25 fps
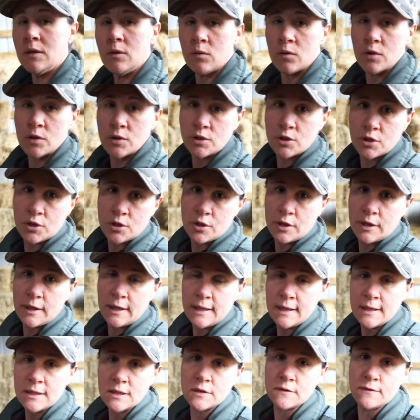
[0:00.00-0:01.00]
Orchard
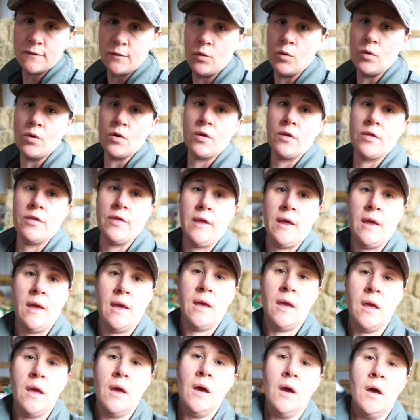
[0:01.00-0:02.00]
is for
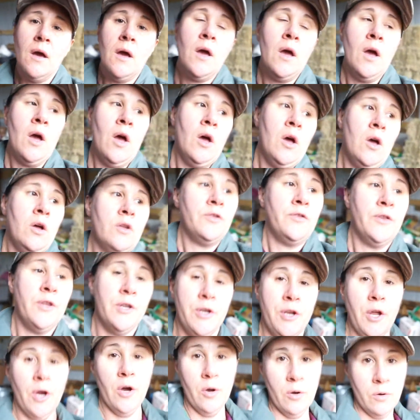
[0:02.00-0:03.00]
the
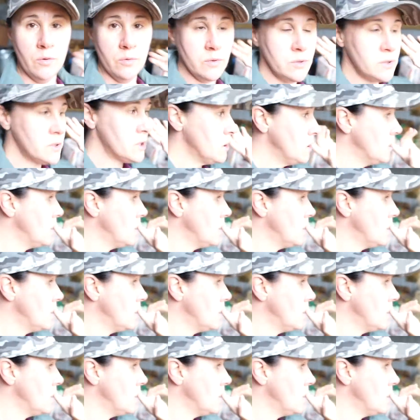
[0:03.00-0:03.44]
does,